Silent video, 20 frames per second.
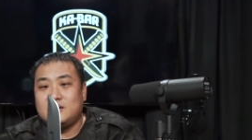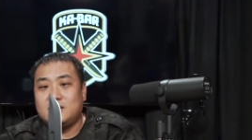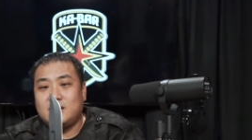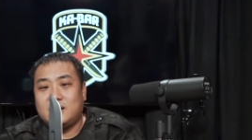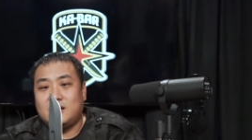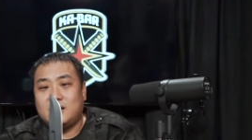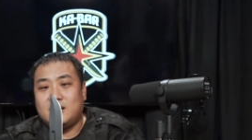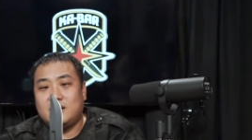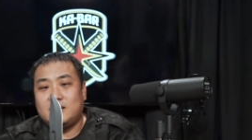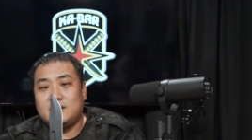
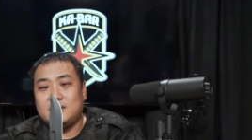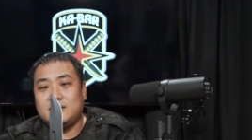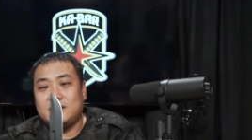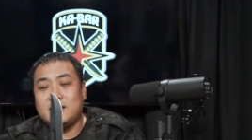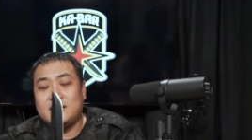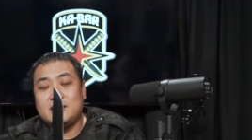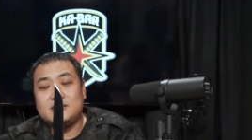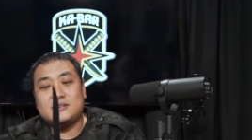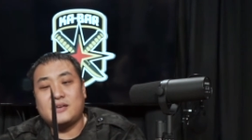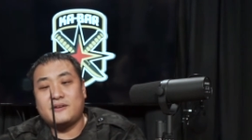It
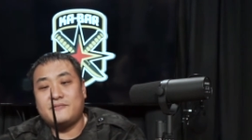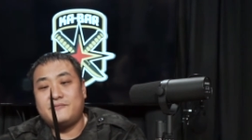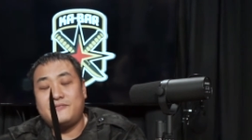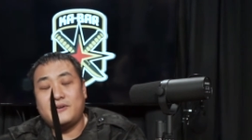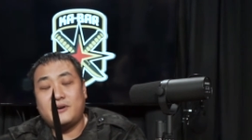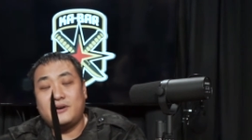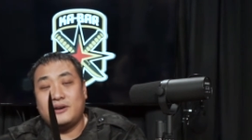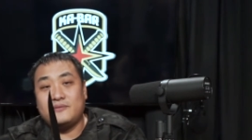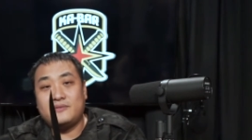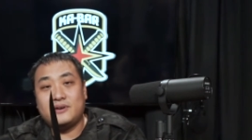is a
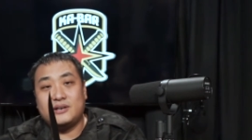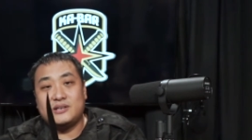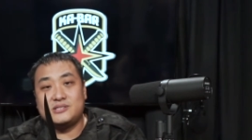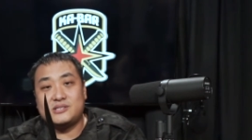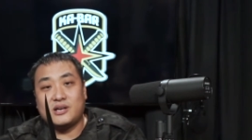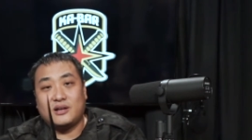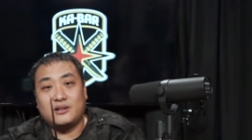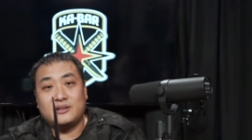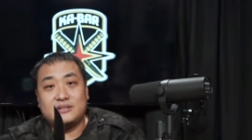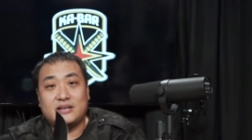very
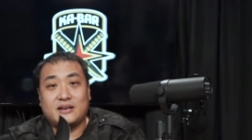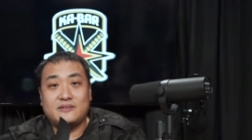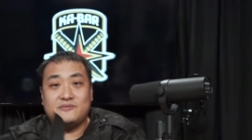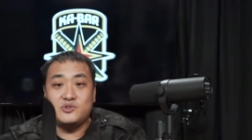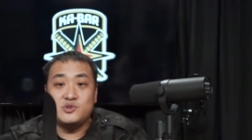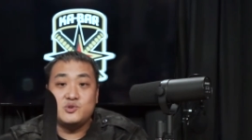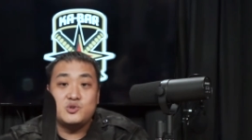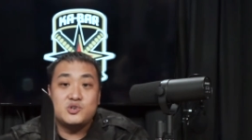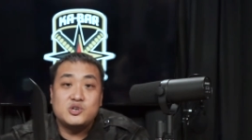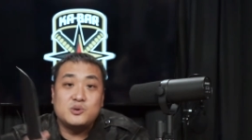solid knife.
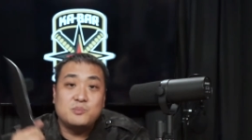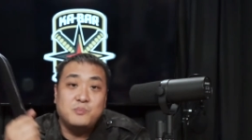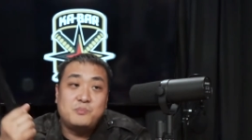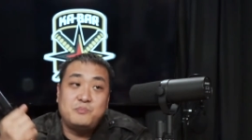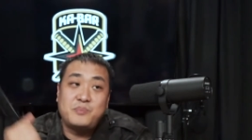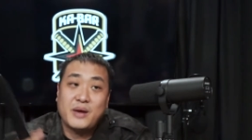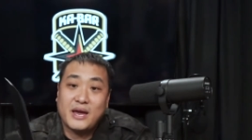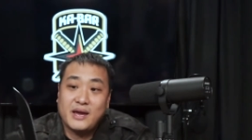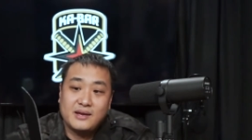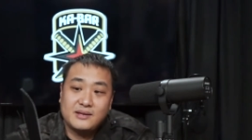You could
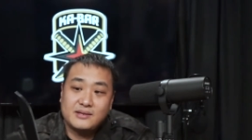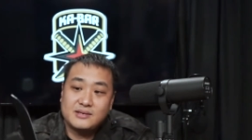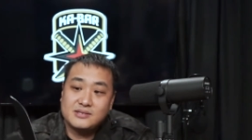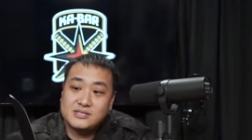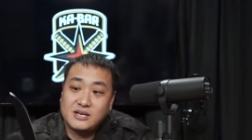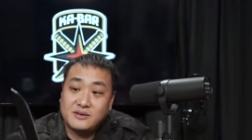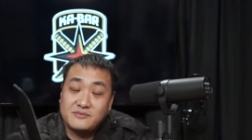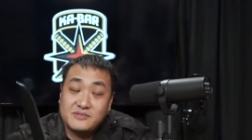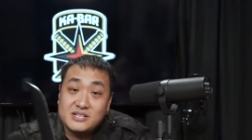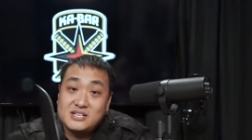bang
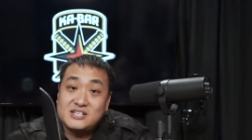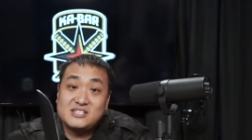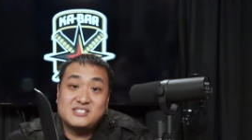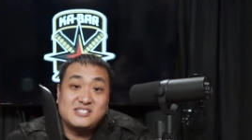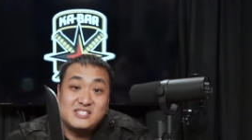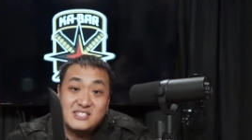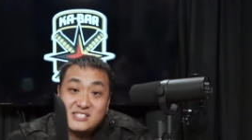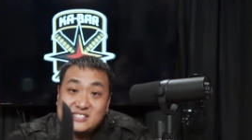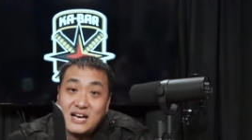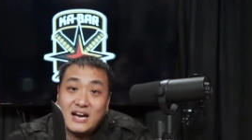this up. It is
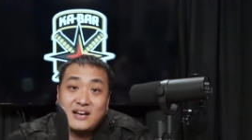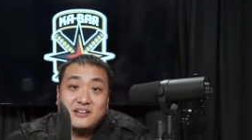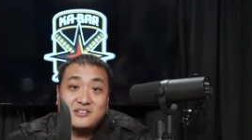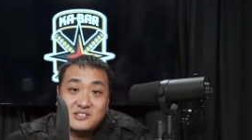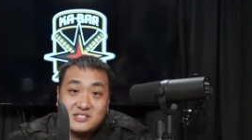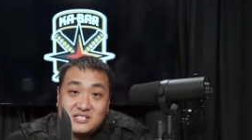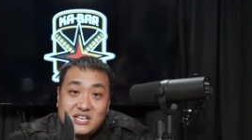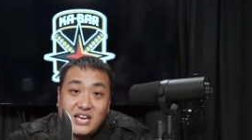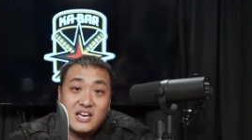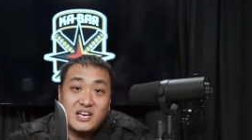designed
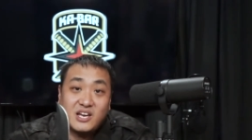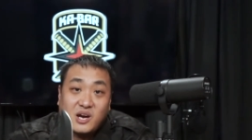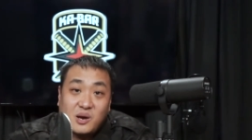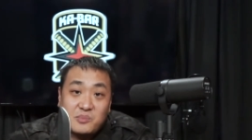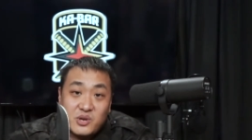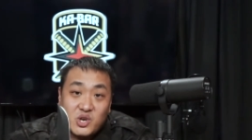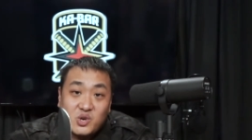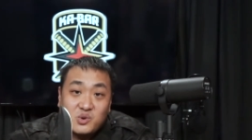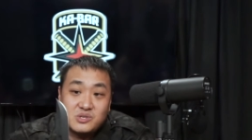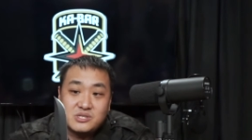to take
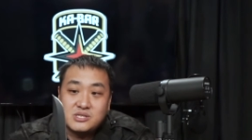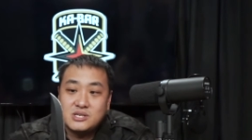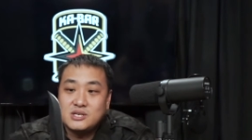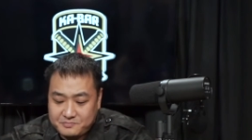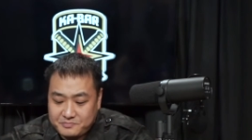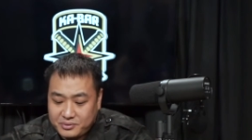abuse.